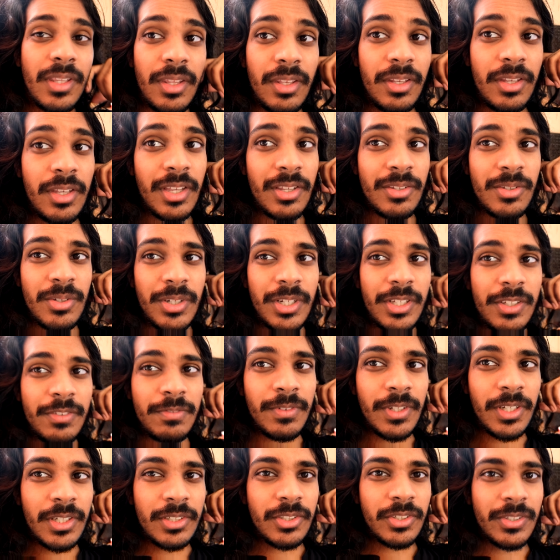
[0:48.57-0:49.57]
yesterday's
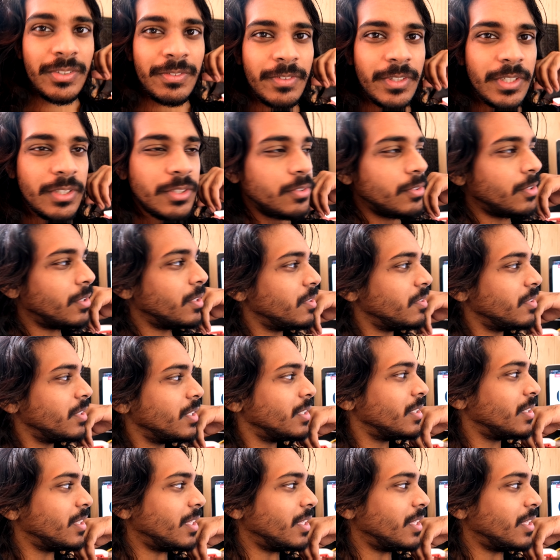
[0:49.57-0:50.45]
vlog just finished rendering.